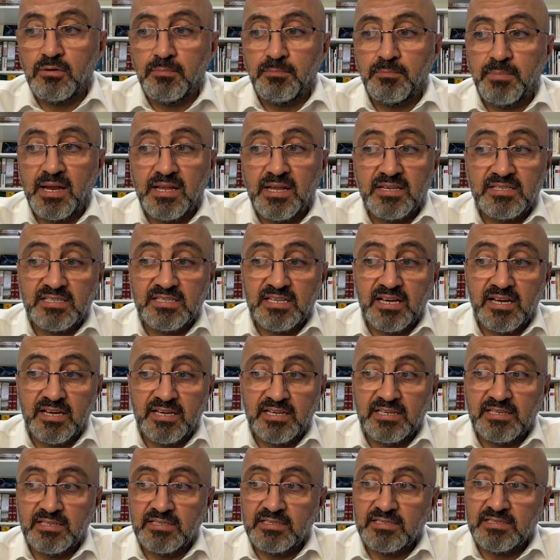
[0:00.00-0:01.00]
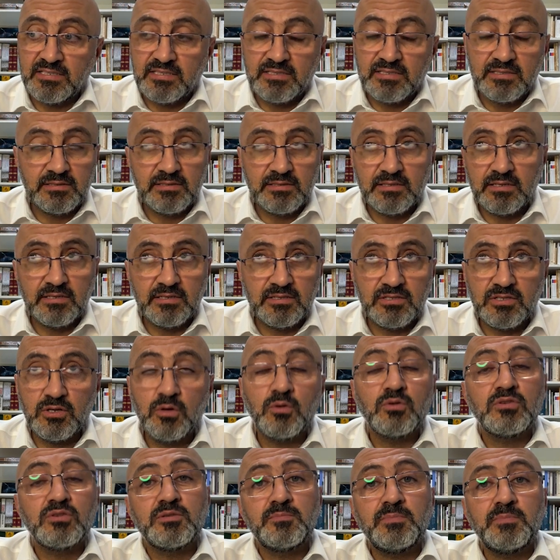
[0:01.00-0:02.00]
Palestine it's
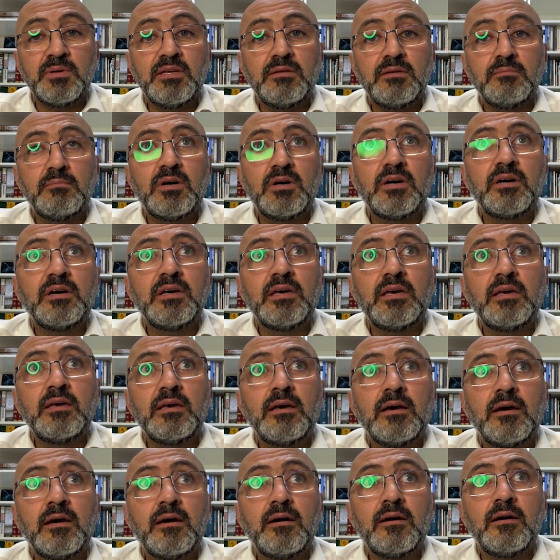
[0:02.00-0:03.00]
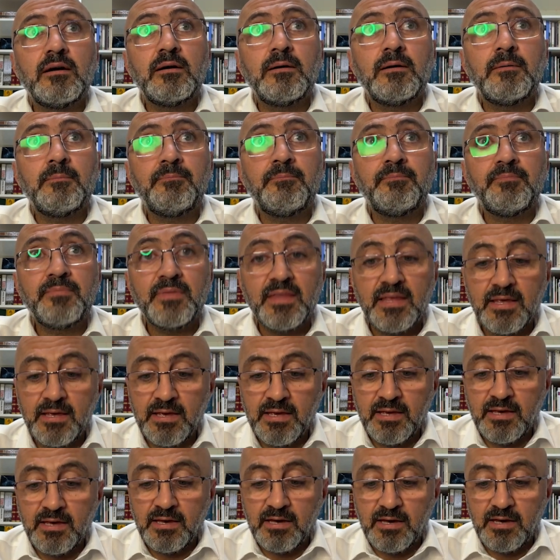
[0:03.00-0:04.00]
always been my
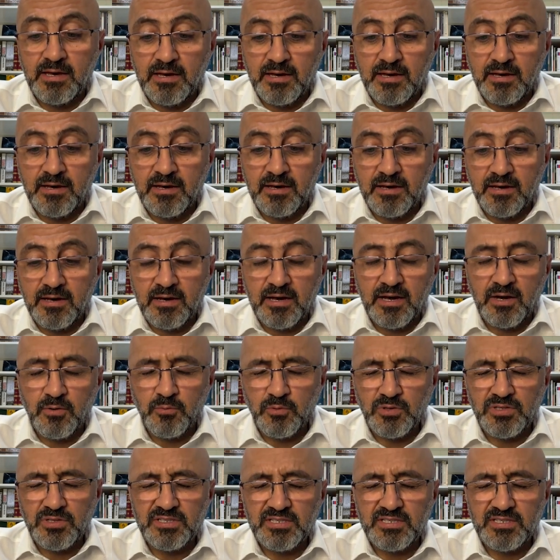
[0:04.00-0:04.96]
I would